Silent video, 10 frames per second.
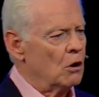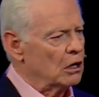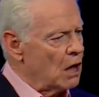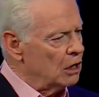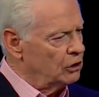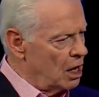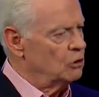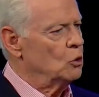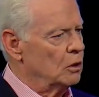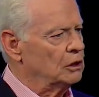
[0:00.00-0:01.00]
or did God tell
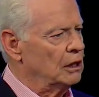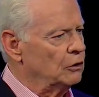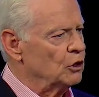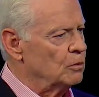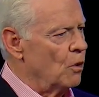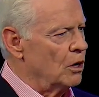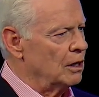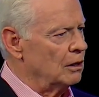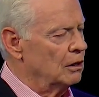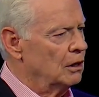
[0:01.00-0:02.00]
you what to eat this morning?